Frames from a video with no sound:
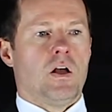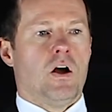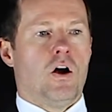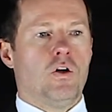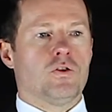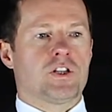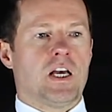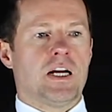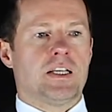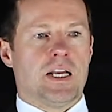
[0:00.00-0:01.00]
All
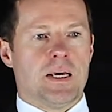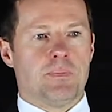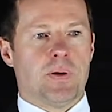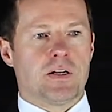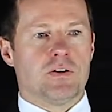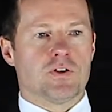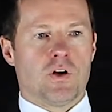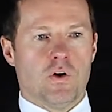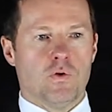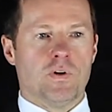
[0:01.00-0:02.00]
side and end panels
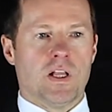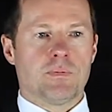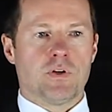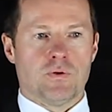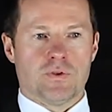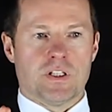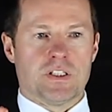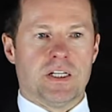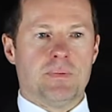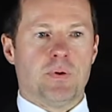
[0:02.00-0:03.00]
overlap using
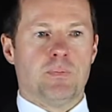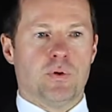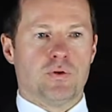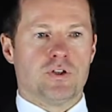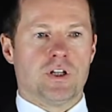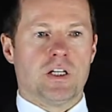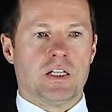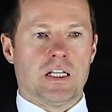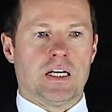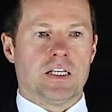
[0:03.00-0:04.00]
zip, bungee,
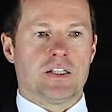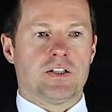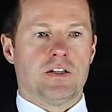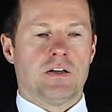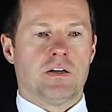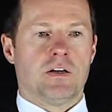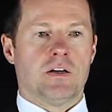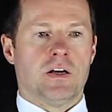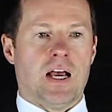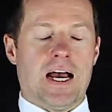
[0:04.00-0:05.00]
lace,
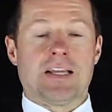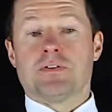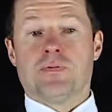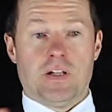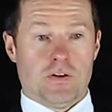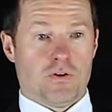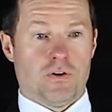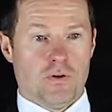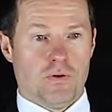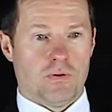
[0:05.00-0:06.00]
and
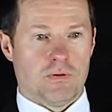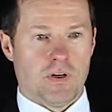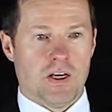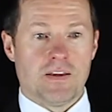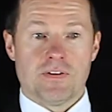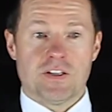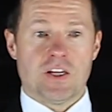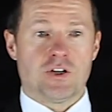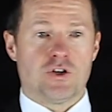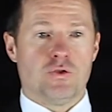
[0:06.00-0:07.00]
Velcro. This
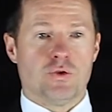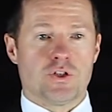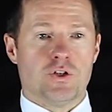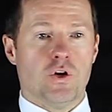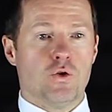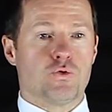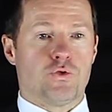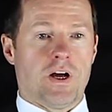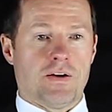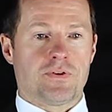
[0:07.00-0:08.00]
ensures no
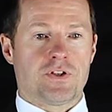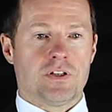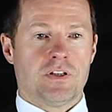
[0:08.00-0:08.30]
drafts